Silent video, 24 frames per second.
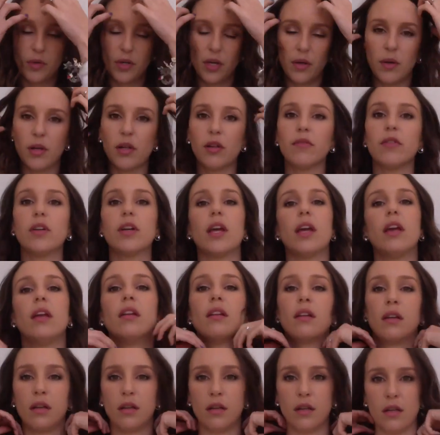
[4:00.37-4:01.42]
pretty well overnight.
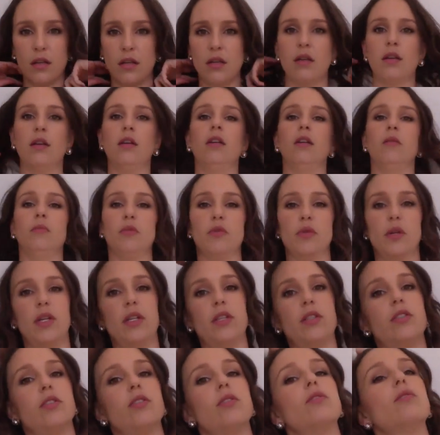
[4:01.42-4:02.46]
I'm
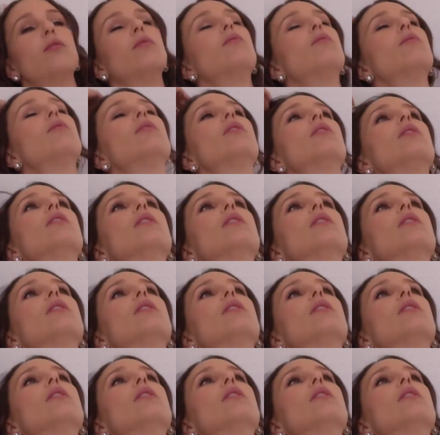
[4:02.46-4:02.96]
going to